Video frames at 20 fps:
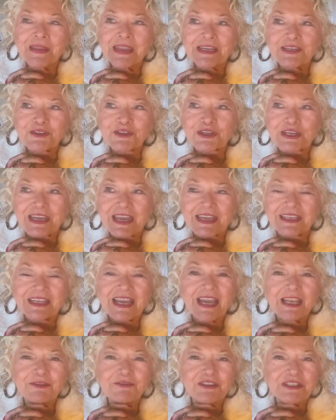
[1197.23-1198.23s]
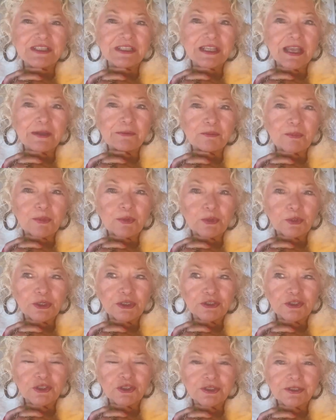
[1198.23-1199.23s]
she had kind of a sun
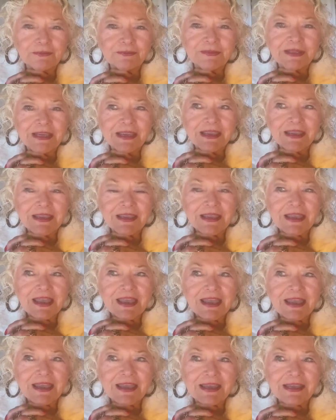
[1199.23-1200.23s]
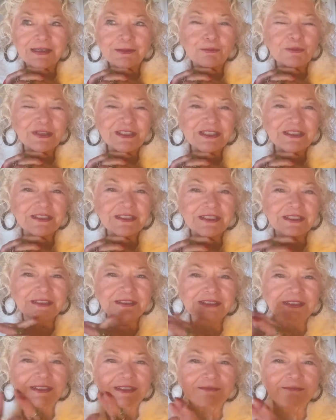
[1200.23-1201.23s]
porch. and it
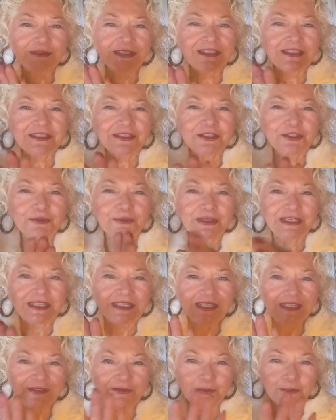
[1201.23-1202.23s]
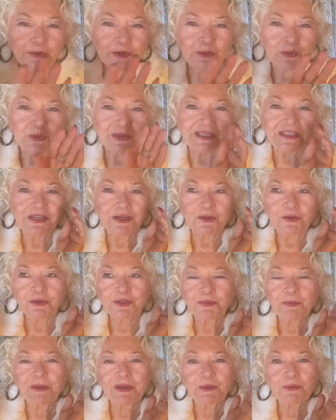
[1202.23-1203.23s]
wasn't screened in. There were windows,
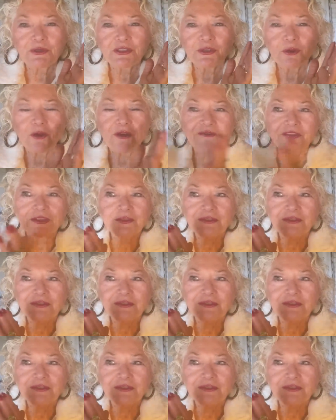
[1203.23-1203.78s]
but it was off the